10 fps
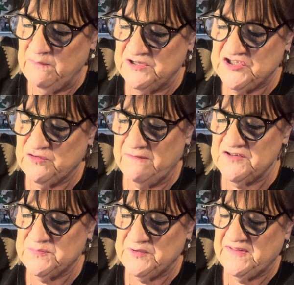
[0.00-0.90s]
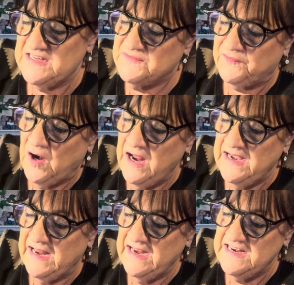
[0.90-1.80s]
which Trevor's birthday's
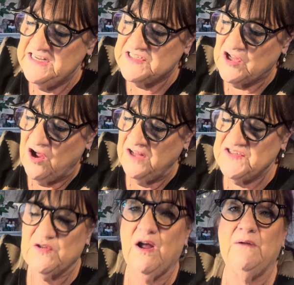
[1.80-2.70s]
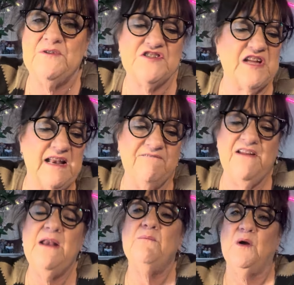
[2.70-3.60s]
Friday, and he's gone, so I'm just going to
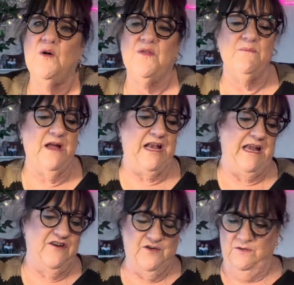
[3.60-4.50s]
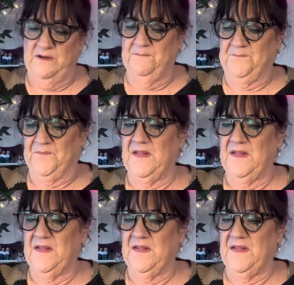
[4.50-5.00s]
Venmo the money to him.